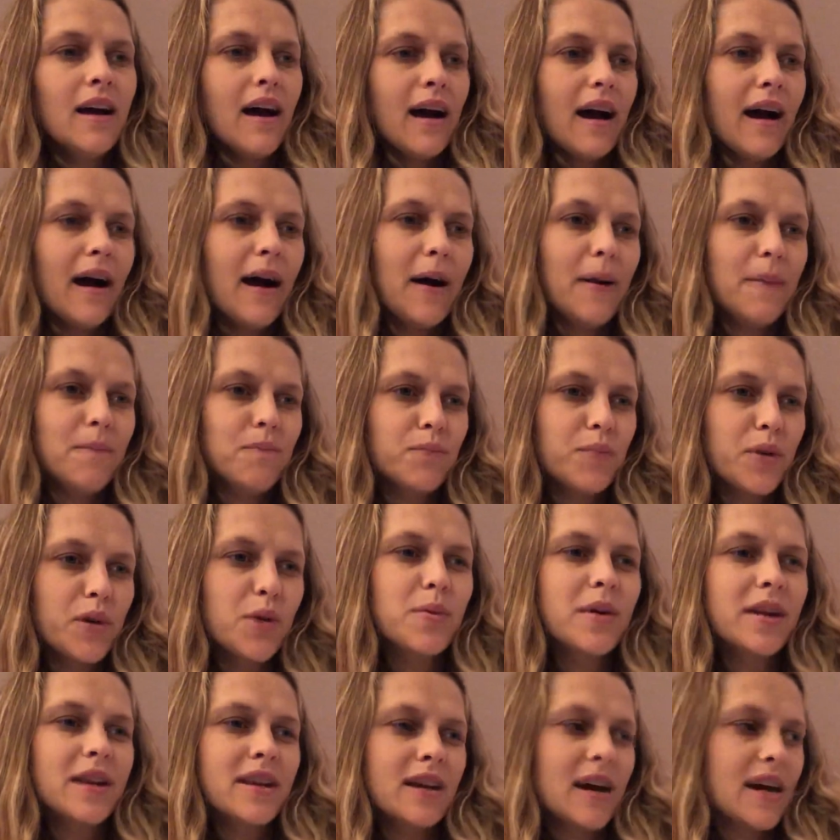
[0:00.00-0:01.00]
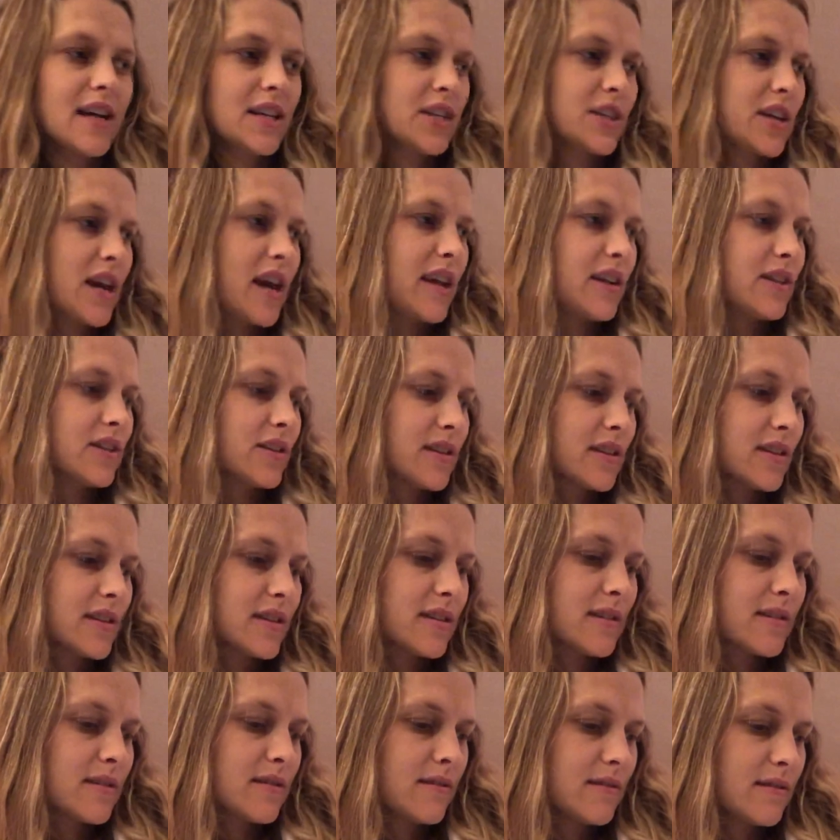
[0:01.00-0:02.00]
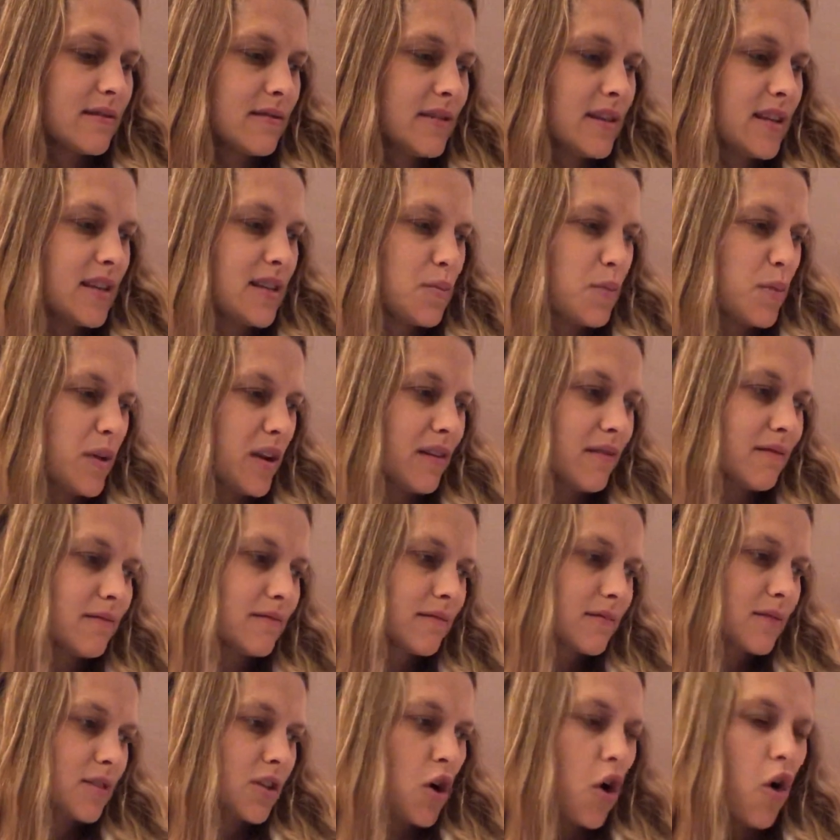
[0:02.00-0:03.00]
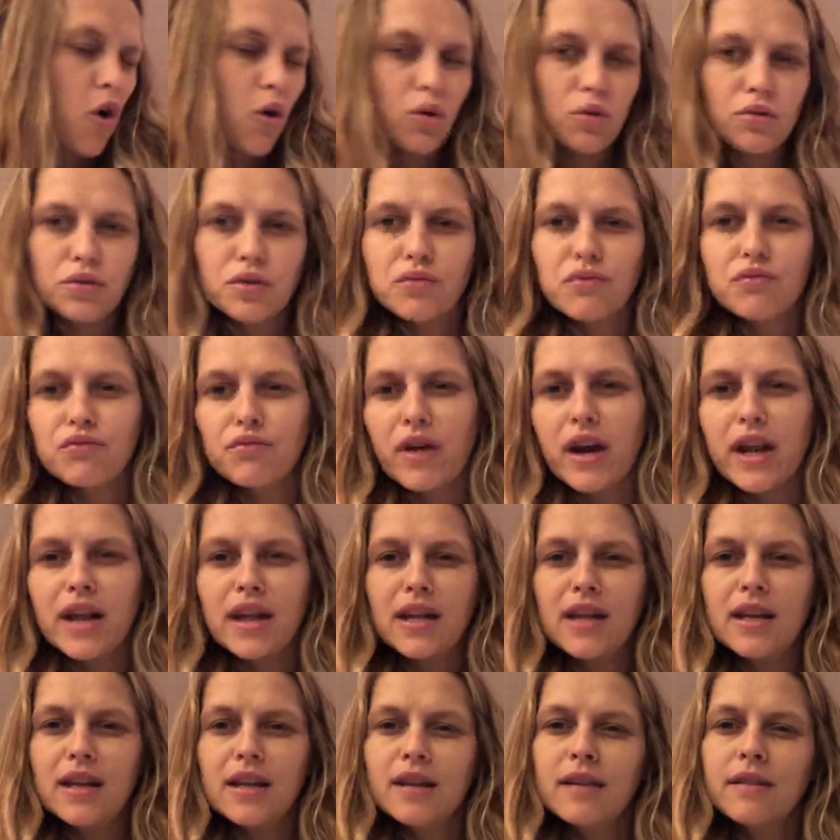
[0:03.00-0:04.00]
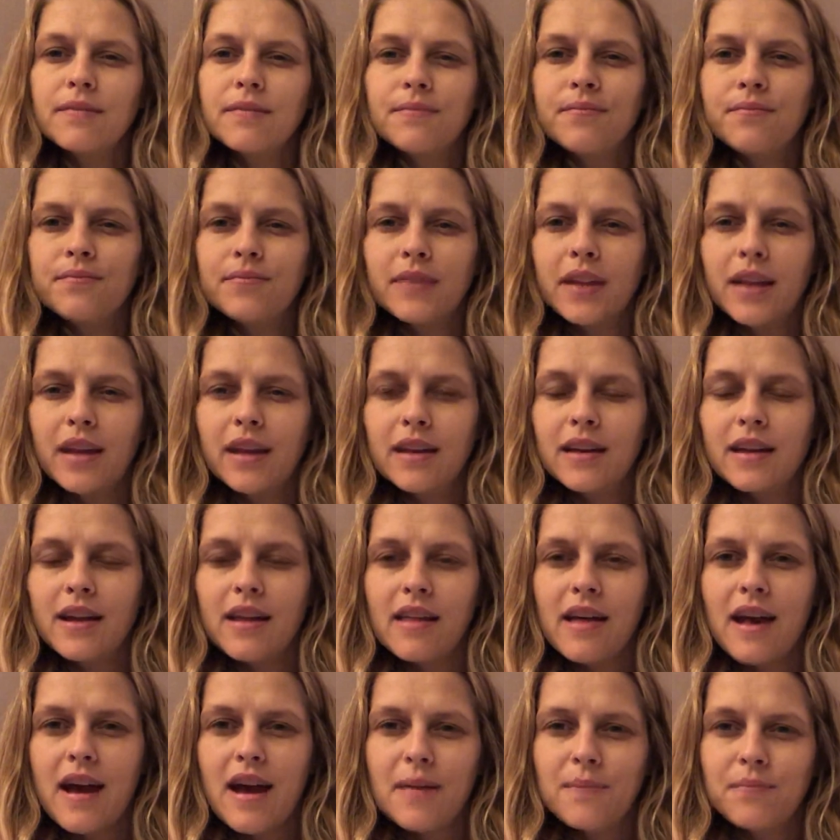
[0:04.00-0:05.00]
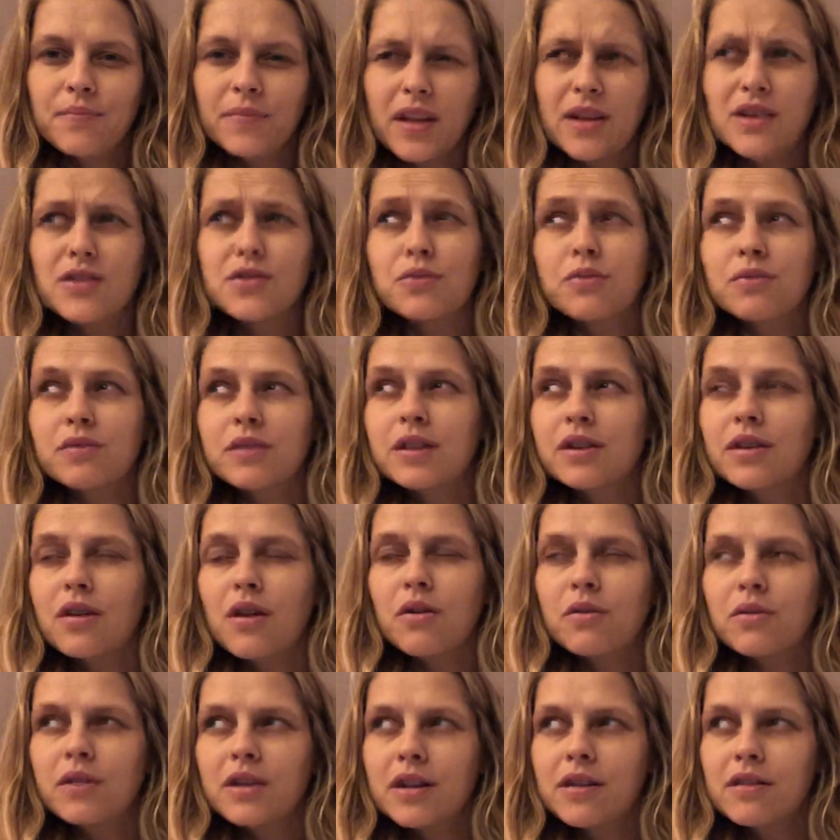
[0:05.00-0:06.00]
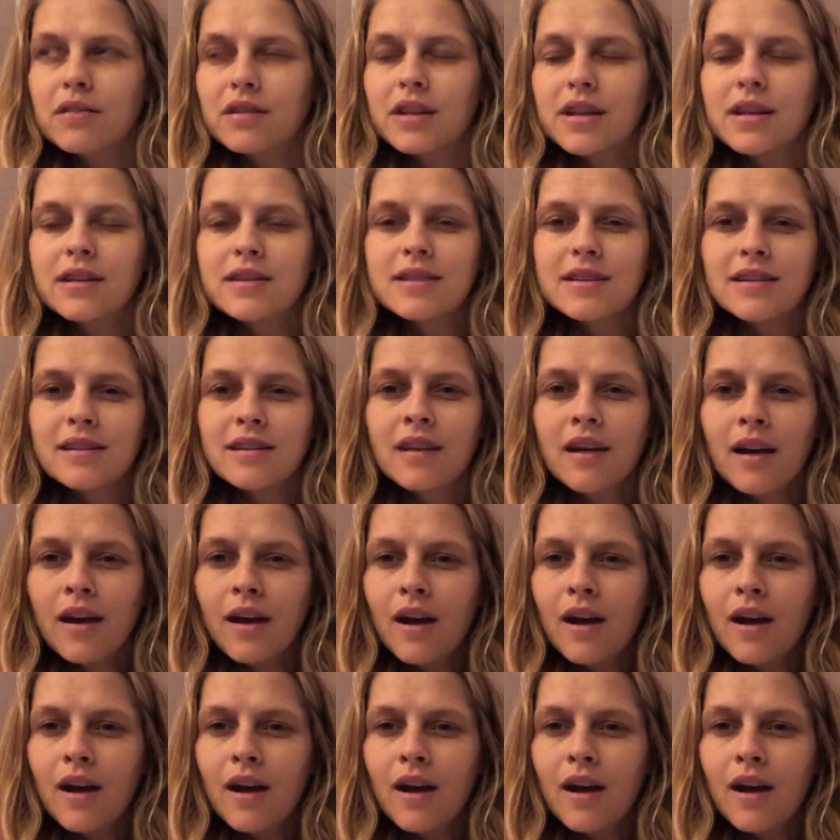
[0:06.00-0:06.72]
But it'll be a nice change because it's been cold and rainy in LA, and it's really cold here in London.